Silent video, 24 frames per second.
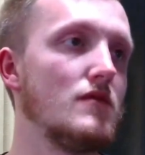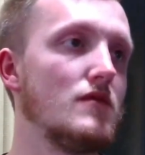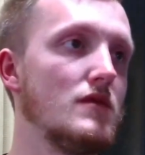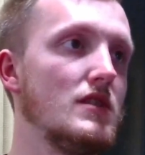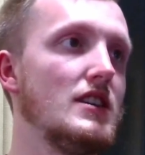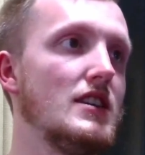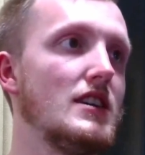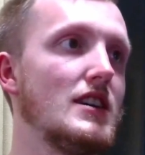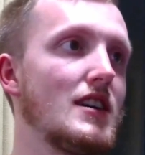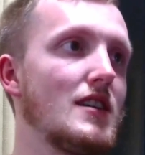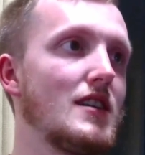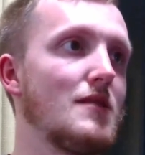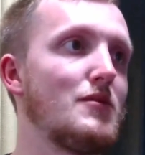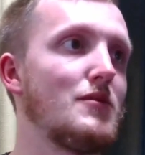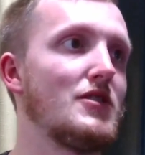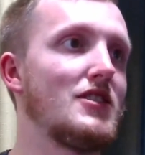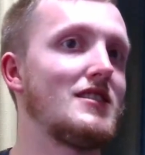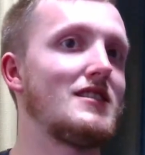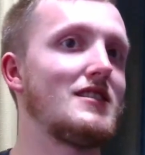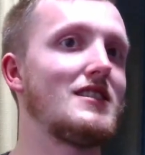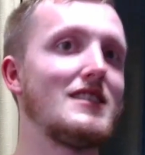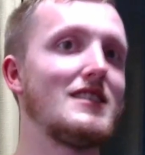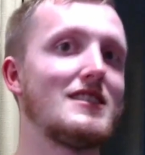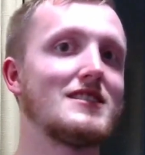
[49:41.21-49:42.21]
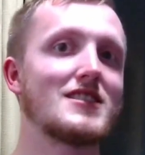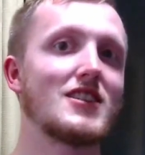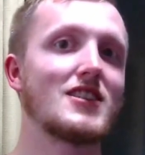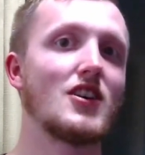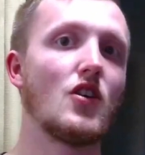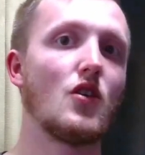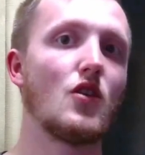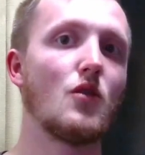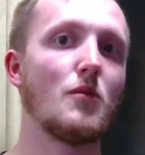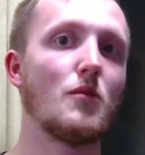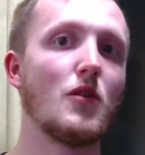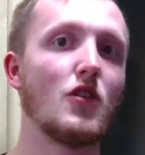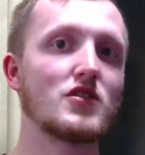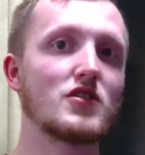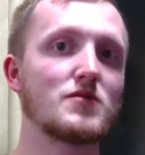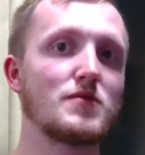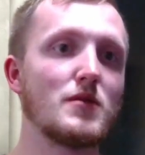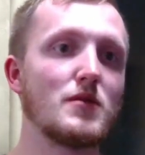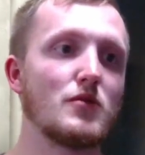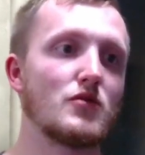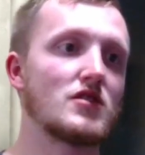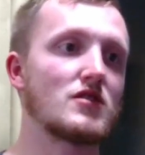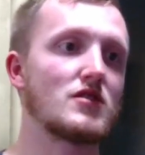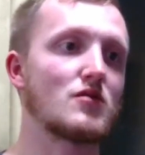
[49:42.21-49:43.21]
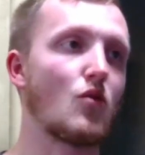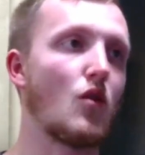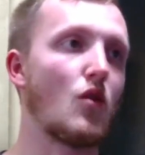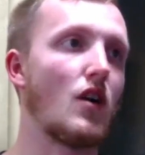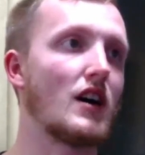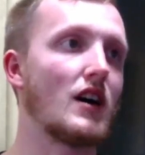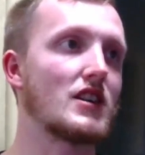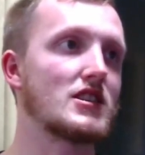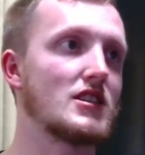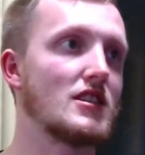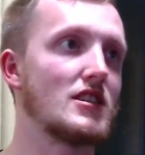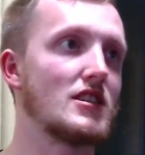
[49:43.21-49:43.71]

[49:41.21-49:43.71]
Yeah, and so most people just watch it.